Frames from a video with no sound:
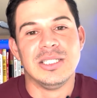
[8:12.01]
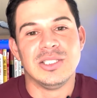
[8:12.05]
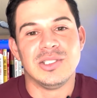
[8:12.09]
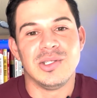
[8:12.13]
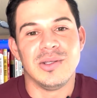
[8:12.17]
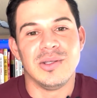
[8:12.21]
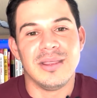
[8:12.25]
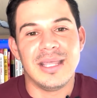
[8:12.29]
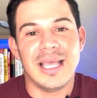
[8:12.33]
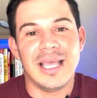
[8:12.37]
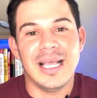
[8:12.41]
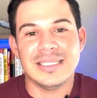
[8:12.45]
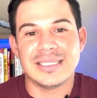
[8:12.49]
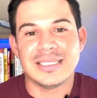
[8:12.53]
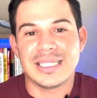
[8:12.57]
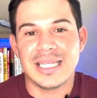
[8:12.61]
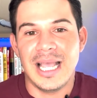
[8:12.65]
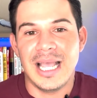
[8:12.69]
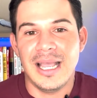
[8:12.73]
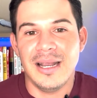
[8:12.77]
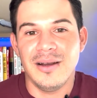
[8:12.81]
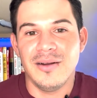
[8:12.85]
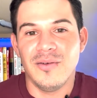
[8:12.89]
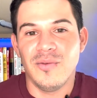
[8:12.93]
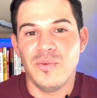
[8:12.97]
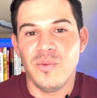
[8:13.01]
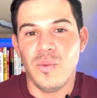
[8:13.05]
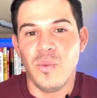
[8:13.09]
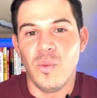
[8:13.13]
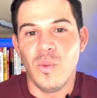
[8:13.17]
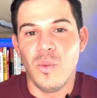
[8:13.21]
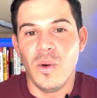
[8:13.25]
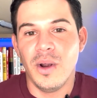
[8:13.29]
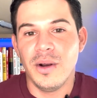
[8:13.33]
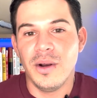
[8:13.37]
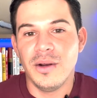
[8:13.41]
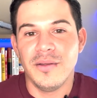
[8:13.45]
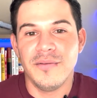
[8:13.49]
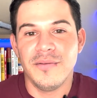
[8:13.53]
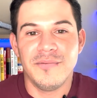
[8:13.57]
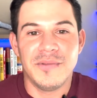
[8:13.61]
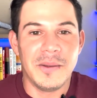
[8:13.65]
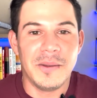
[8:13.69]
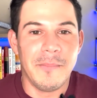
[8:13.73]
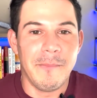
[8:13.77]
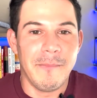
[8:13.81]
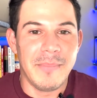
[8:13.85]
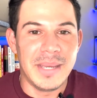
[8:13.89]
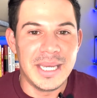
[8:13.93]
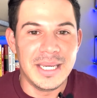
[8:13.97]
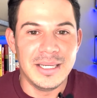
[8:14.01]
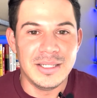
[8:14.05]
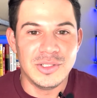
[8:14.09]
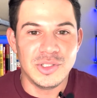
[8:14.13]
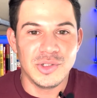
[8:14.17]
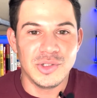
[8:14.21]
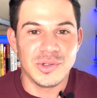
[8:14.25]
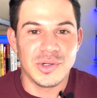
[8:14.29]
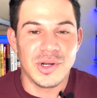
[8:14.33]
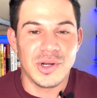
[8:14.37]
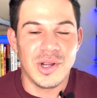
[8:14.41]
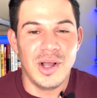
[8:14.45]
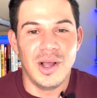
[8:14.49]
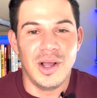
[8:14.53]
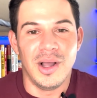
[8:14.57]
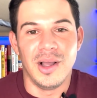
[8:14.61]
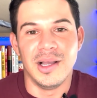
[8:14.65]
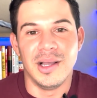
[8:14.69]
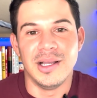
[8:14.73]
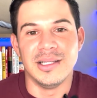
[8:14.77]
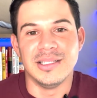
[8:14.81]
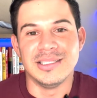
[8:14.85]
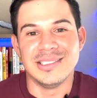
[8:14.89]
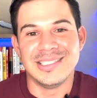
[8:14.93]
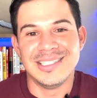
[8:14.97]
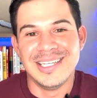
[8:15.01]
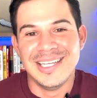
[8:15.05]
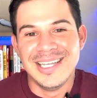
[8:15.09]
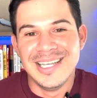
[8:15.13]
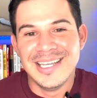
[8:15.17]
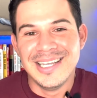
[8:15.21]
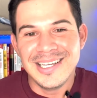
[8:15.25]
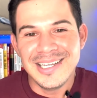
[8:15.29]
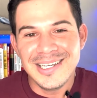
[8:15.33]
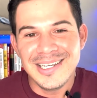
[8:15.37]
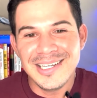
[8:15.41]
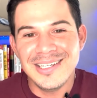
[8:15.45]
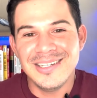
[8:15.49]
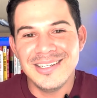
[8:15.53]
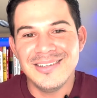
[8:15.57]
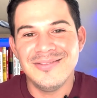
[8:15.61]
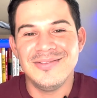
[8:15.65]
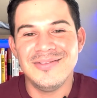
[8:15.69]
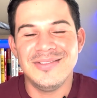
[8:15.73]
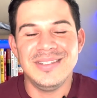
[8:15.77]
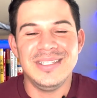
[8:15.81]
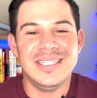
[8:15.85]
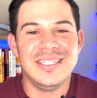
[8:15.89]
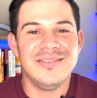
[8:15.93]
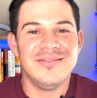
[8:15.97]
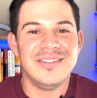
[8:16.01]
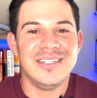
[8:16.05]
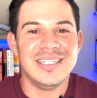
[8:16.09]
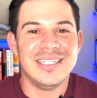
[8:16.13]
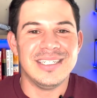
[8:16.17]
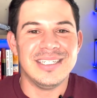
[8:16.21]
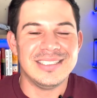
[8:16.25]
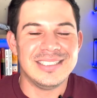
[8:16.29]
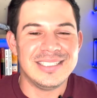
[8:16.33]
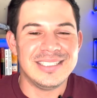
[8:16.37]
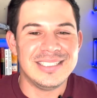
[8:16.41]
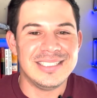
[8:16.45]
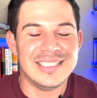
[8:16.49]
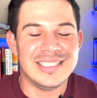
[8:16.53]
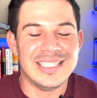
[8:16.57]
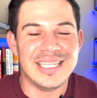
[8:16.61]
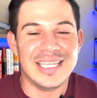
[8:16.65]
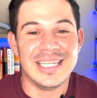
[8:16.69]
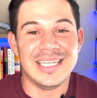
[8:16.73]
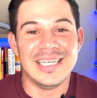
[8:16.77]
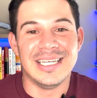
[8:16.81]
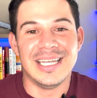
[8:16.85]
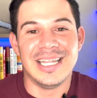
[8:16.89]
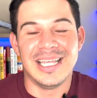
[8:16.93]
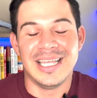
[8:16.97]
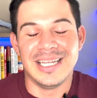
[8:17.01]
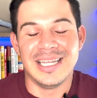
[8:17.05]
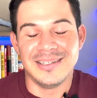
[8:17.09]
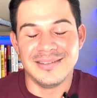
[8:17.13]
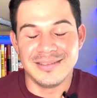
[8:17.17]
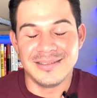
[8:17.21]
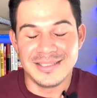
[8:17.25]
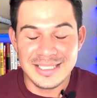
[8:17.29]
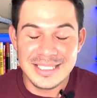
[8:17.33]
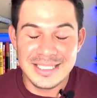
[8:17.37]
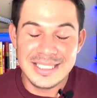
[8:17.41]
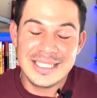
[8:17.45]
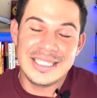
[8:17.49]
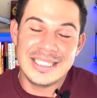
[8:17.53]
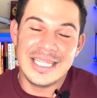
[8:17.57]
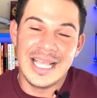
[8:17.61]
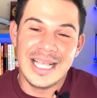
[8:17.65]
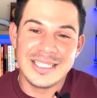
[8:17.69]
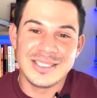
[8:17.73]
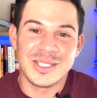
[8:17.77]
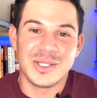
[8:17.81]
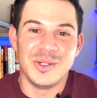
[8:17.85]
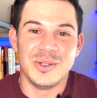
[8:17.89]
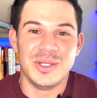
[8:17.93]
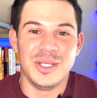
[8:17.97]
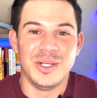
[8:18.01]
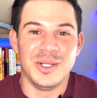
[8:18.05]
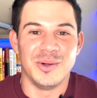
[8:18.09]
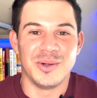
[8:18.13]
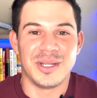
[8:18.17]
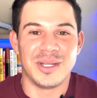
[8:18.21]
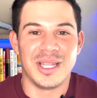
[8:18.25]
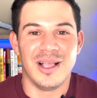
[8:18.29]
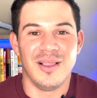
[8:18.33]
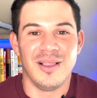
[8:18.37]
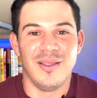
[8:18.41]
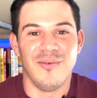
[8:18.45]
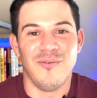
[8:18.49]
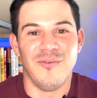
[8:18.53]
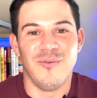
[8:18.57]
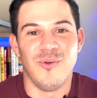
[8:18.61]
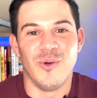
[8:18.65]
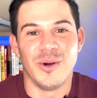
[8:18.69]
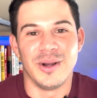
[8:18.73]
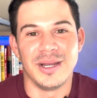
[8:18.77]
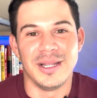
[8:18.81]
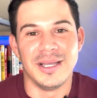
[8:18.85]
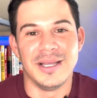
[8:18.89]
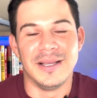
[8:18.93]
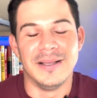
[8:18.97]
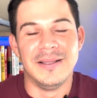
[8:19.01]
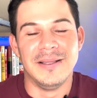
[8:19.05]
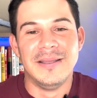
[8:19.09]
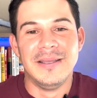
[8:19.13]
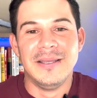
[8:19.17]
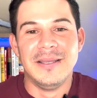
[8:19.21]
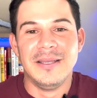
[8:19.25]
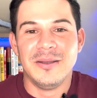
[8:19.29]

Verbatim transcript: So that's kind of one of the major cons of living in Escondido, California,